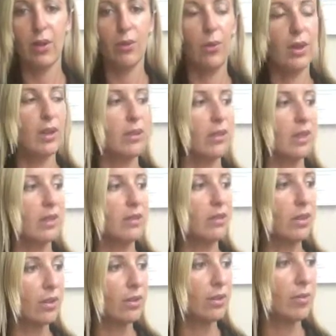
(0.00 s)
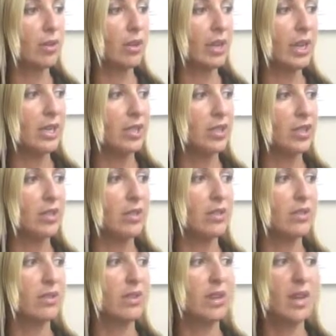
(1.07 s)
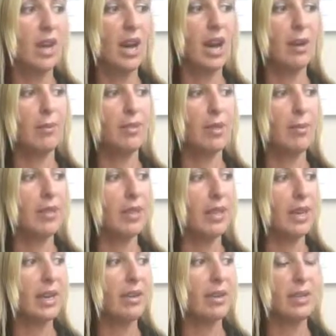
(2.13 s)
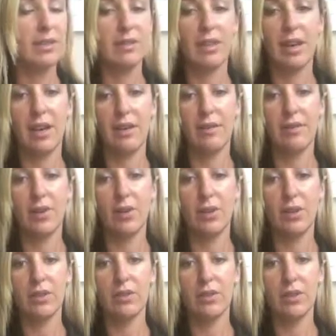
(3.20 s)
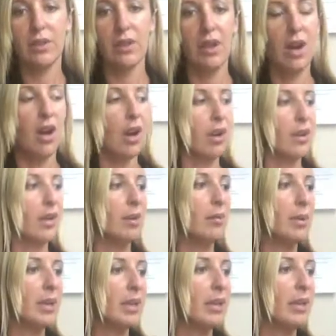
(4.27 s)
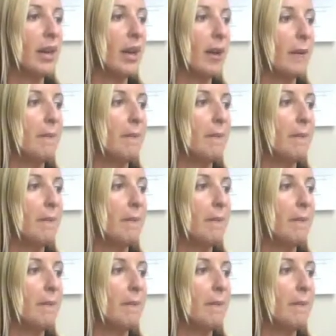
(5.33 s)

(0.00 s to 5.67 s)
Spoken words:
With external communications, some of the areas I've noticed are going to be,